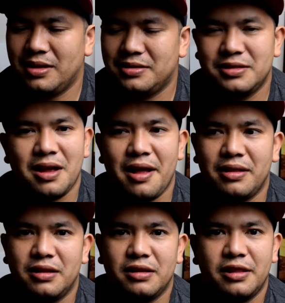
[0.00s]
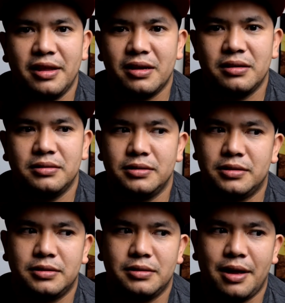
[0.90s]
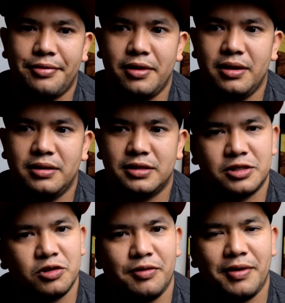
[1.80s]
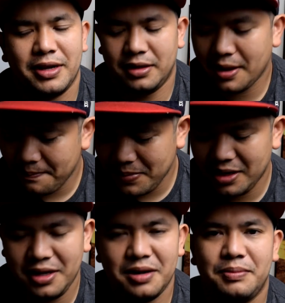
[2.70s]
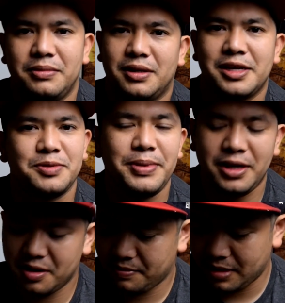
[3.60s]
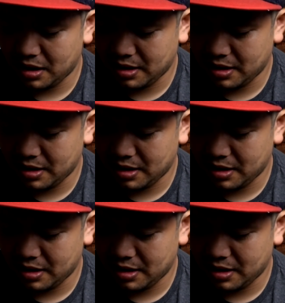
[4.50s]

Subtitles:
It's not thick, it's not thin, it's sort of like in the medium, nice medium.